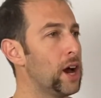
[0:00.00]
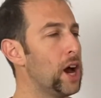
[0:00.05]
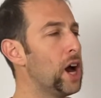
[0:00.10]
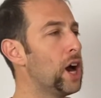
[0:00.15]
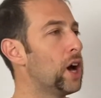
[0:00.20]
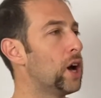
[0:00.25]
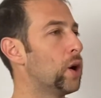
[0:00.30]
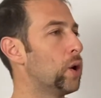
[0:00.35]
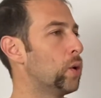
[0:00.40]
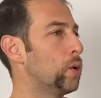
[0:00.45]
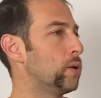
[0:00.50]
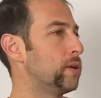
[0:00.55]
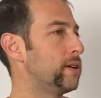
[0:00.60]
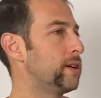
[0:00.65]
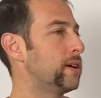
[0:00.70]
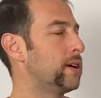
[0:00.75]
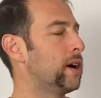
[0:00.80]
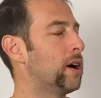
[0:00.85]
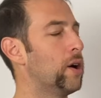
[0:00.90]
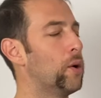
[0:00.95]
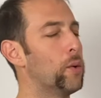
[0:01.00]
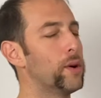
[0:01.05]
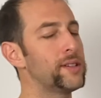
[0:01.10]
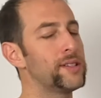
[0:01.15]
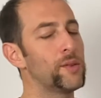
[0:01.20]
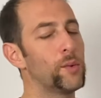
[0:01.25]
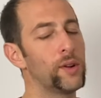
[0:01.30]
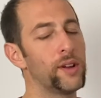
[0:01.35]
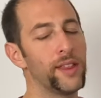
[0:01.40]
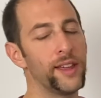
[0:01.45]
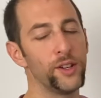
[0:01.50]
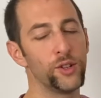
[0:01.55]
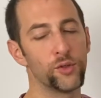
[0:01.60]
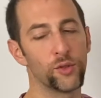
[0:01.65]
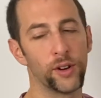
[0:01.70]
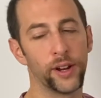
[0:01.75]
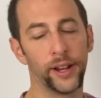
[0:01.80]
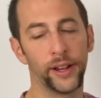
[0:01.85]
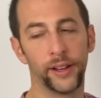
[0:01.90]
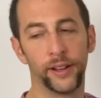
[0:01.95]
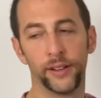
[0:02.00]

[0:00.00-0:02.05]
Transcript: oh, oh, what's the, what do they drink?